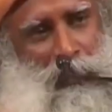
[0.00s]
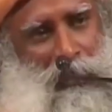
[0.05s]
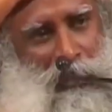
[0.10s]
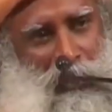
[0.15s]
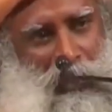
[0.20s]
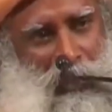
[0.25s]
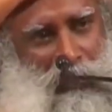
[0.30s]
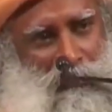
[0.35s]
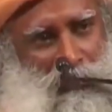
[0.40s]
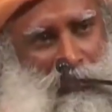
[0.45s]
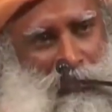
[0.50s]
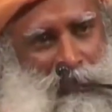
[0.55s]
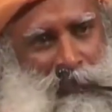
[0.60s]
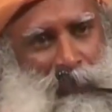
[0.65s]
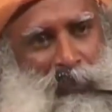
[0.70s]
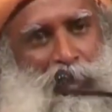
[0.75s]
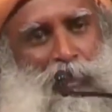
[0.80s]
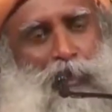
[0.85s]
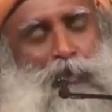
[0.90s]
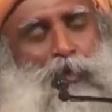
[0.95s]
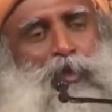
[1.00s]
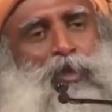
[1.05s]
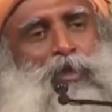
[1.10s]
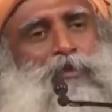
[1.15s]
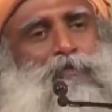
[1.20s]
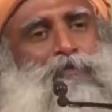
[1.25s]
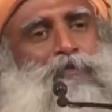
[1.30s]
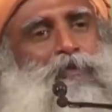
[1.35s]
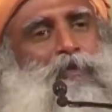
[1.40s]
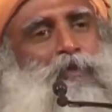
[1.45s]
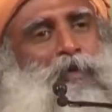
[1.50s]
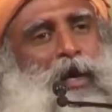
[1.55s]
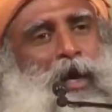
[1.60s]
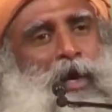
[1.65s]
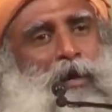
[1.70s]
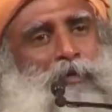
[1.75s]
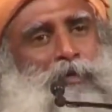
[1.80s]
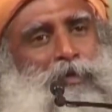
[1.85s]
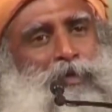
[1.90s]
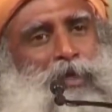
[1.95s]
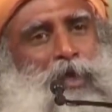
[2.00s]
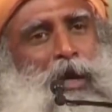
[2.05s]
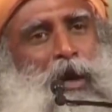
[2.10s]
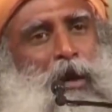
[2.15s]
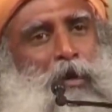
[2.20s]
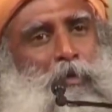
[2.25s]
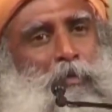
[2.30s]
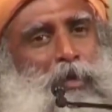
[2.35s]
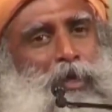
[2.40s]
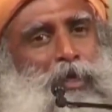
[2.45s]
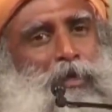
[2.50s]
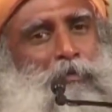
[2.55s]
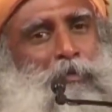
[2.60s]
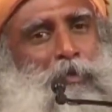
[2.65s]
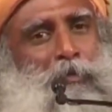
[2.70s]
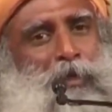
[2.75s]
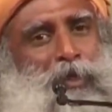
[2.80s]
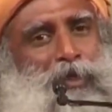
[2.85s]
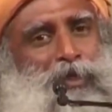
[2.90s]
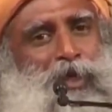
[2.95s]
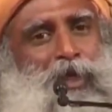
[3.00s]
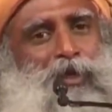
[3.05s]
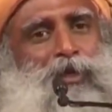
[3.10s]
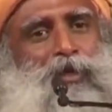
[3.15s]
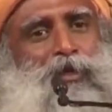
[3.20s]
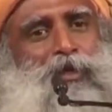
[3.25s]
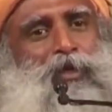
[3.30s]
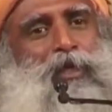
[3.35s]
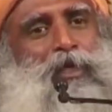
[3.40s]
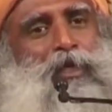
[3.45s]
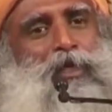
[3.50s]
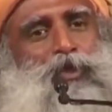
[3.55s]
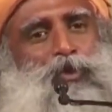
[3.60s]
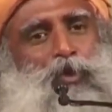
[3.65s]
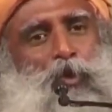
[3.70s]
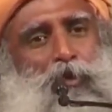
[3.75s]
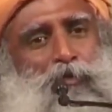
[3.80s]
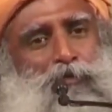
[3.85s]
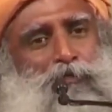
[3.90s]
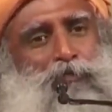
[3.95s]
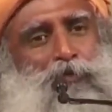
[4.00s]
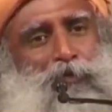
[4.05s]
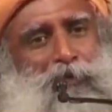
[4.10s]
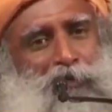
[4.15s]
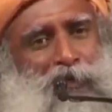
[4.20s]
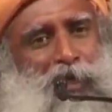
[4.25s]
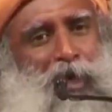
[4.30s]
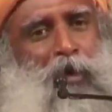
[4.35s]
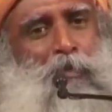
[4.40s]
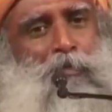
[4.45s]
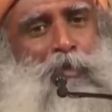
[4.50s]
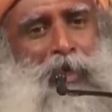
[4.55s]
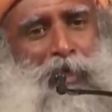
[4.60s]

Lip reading: at their lives and see in 24 hours, how many moments are they really joyful? How